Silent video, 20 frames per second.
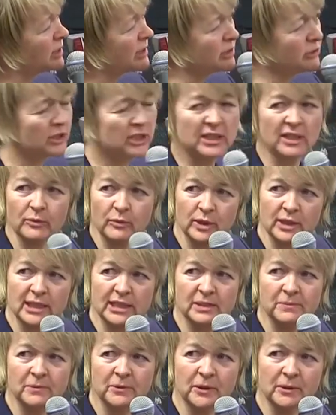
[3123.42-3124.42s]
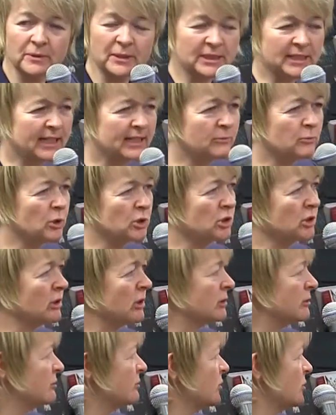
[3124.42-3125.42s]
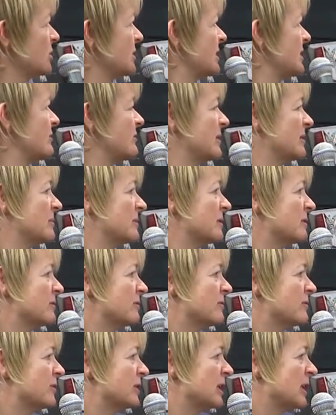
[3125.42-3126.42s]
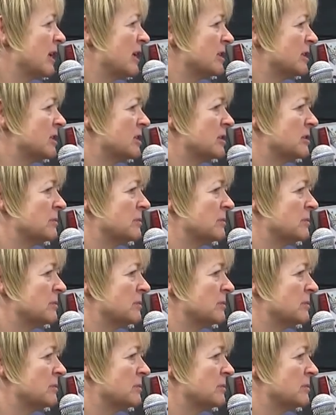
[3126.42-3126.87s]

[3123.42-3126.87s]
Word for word: were interesting with this book because I'd watched a lot of 40s films for the last